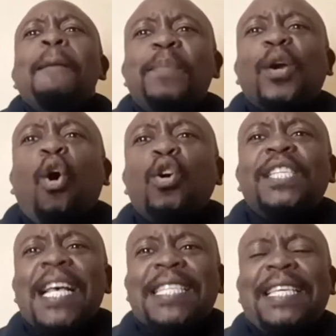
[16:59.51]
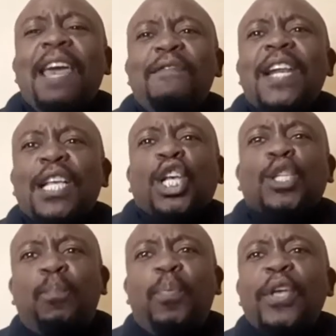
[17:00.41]
Because He has given us a
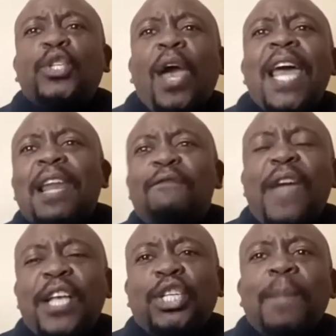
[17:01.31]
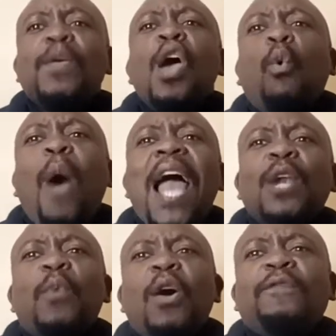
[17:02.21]
spiritual elevation.
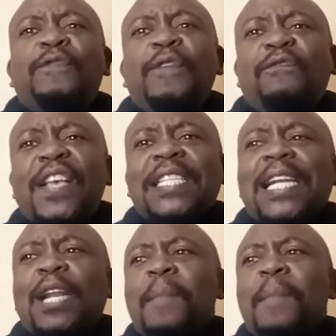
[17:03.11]
While physically we